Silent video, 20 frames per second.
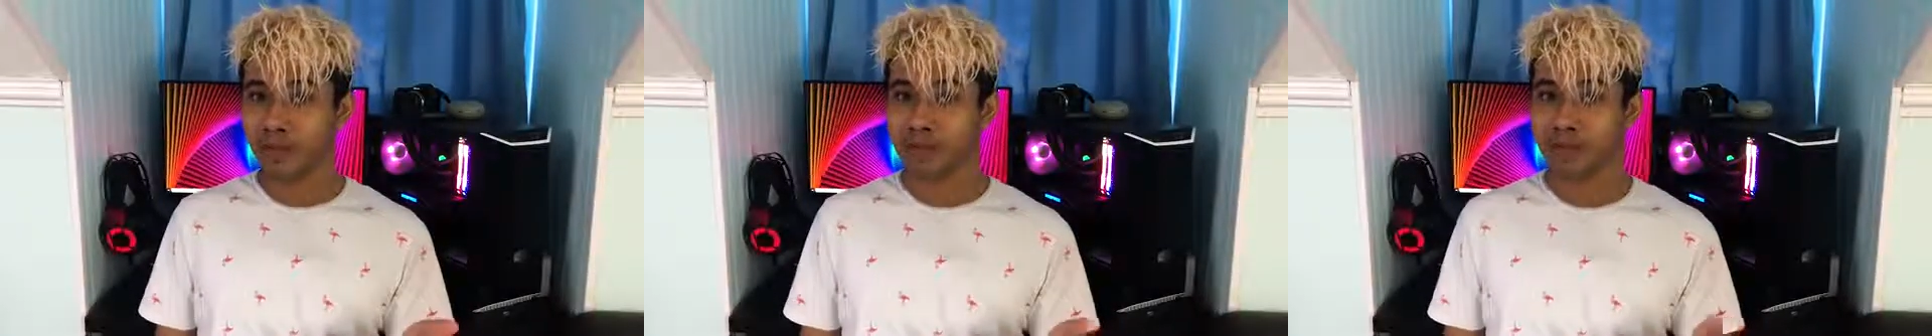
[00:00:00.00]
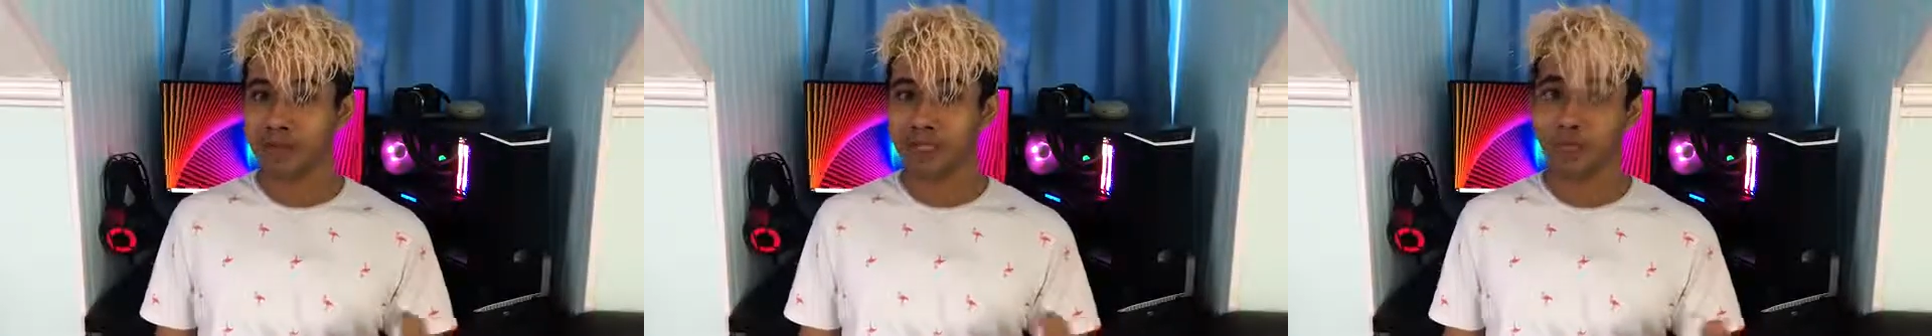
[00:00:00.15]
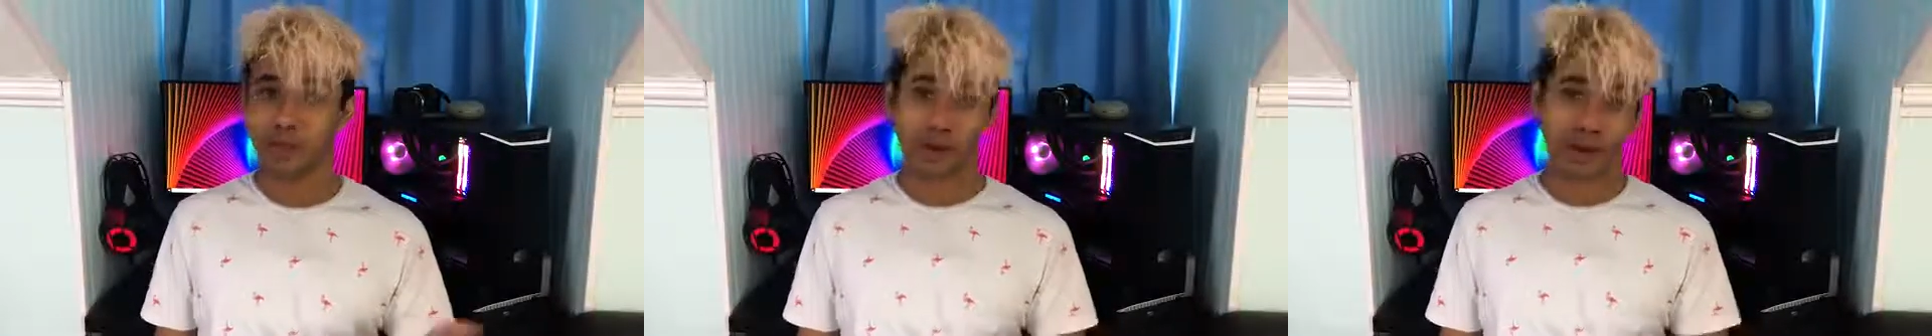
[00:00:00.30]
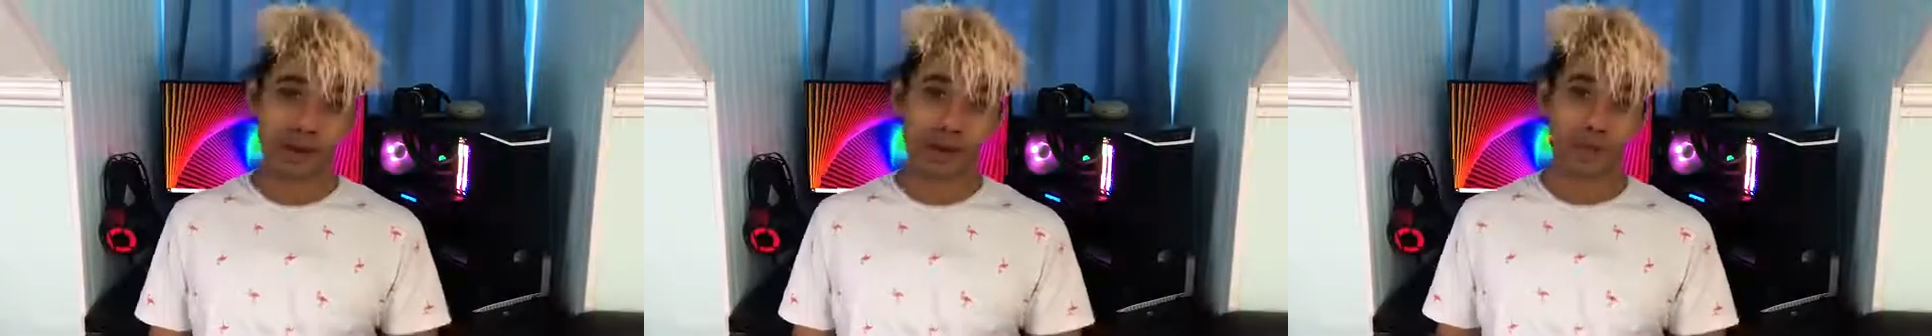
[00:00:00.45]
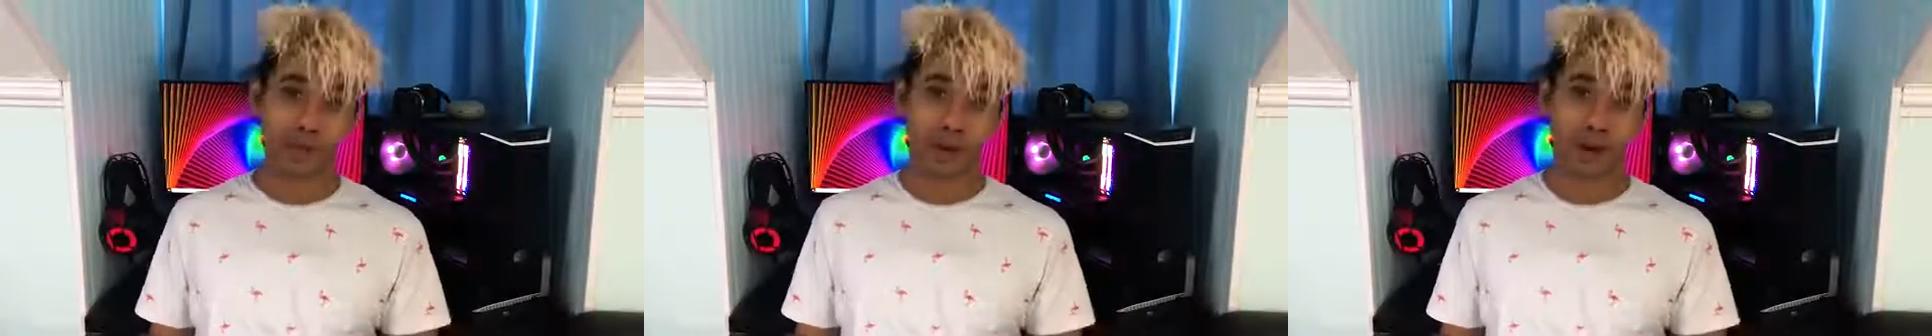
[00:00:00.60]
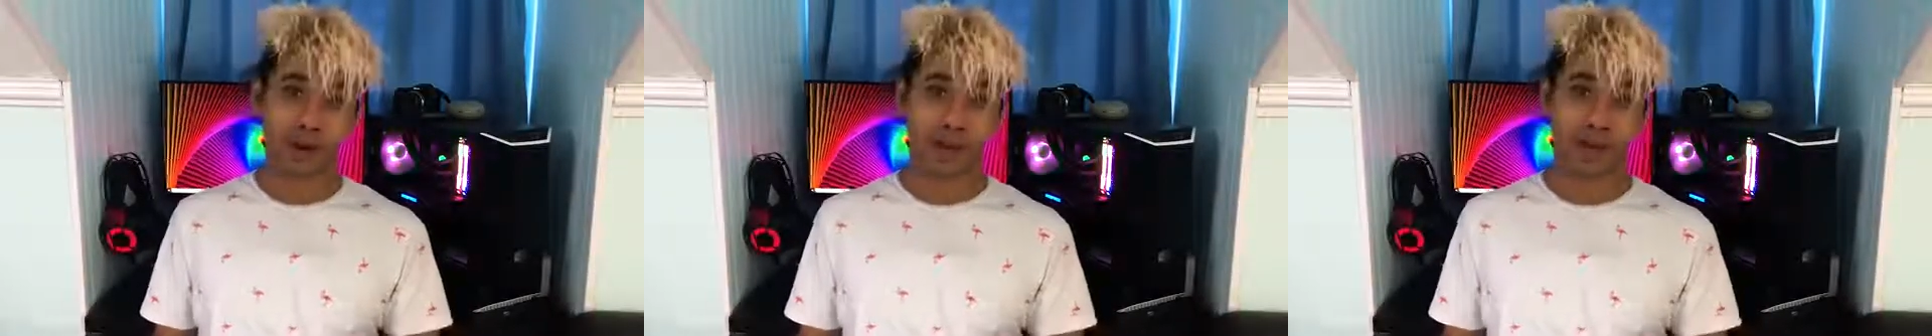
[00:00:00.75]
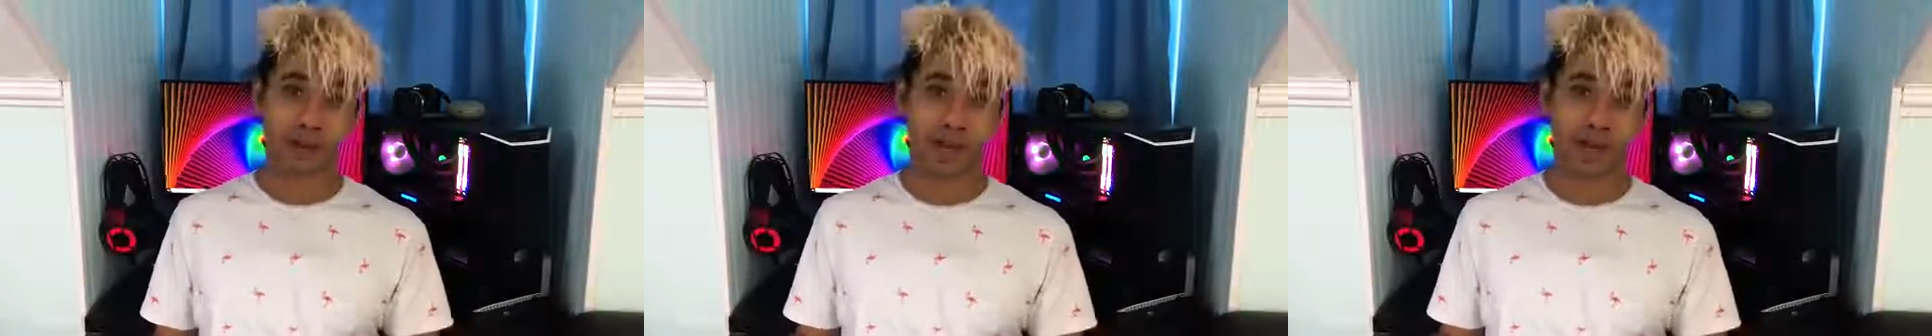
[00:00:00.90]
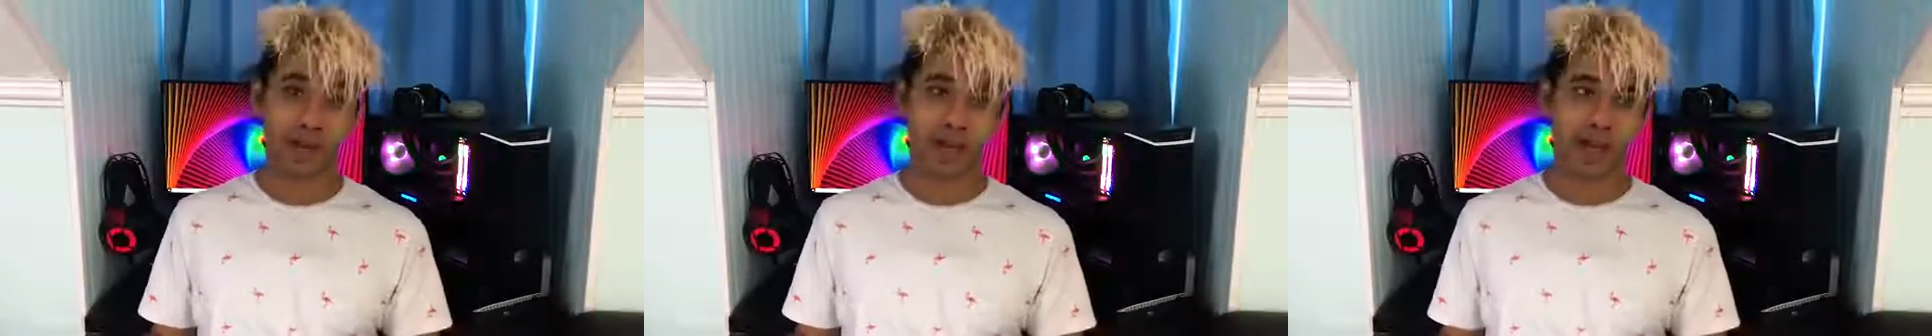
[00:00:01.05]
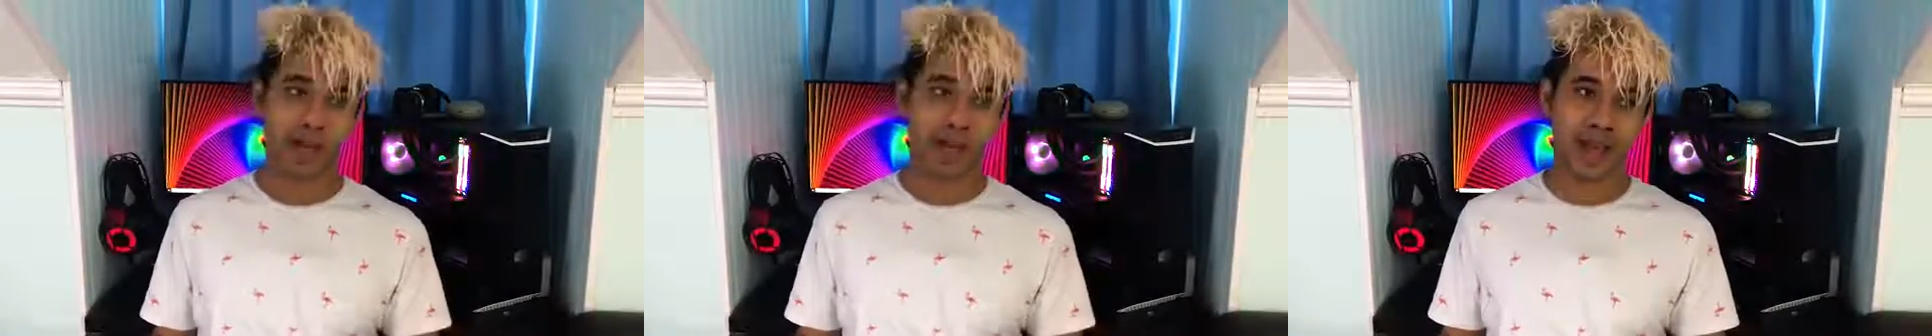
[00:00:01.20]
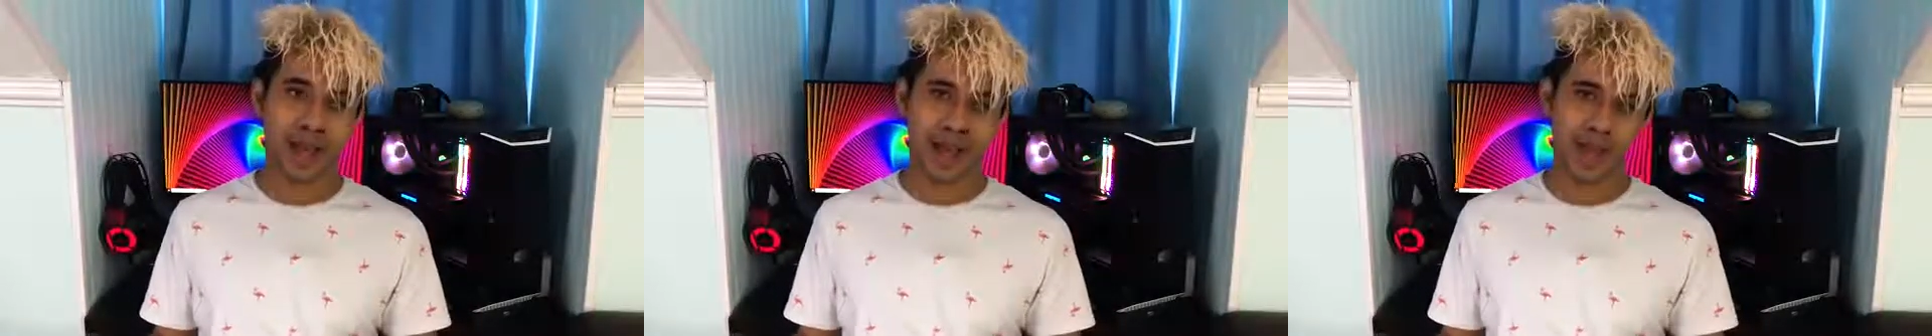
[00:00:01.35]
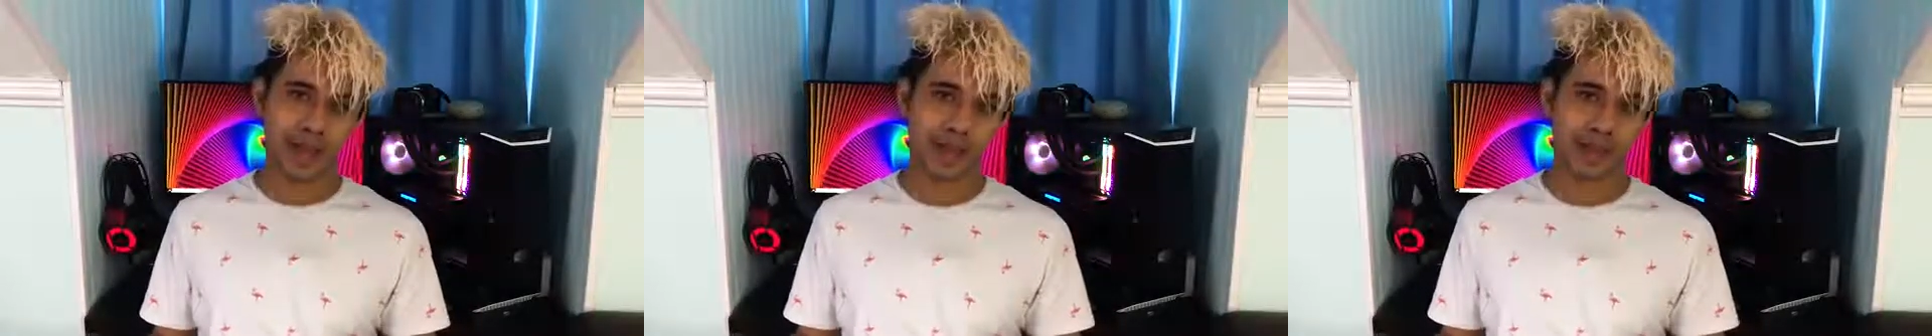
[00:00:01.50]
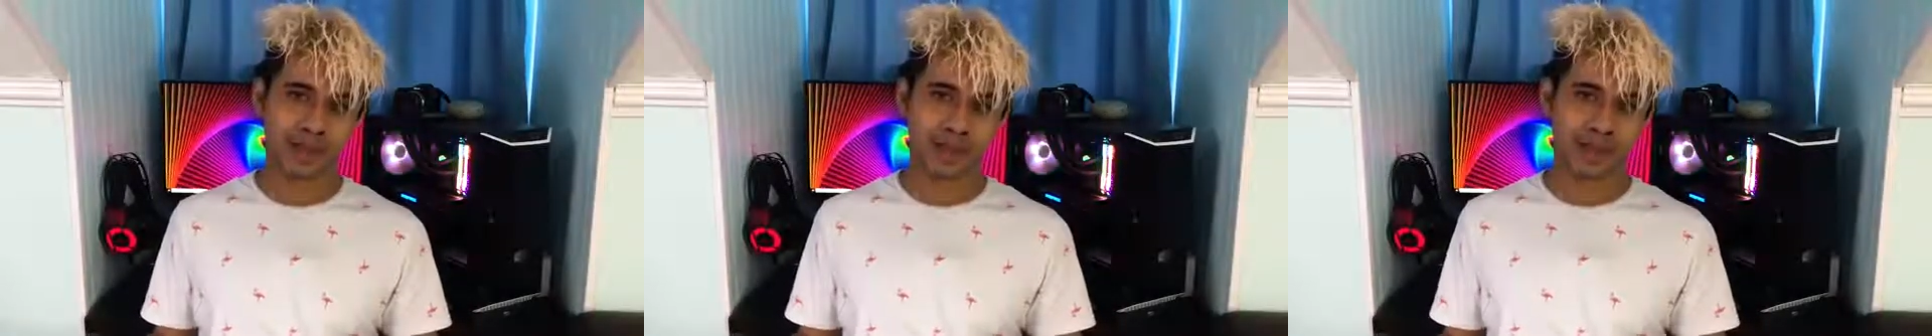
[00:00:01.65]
Still didn't work, but hey,